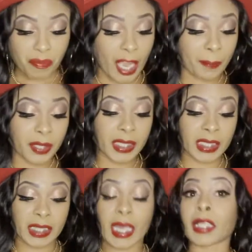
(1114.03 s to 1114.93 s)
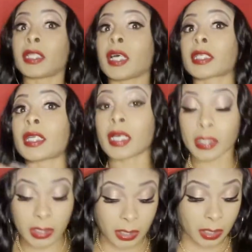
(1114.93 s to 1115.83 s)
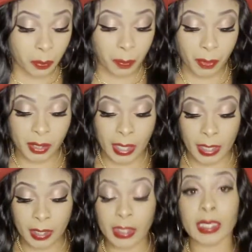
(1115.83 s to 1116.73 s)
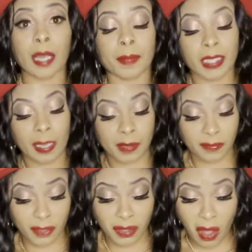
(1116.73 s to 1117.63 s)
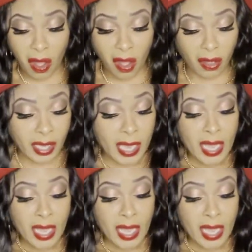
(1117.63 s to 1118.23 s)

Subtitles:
I predicted that Lucky Hustler would most likely not be captain for long.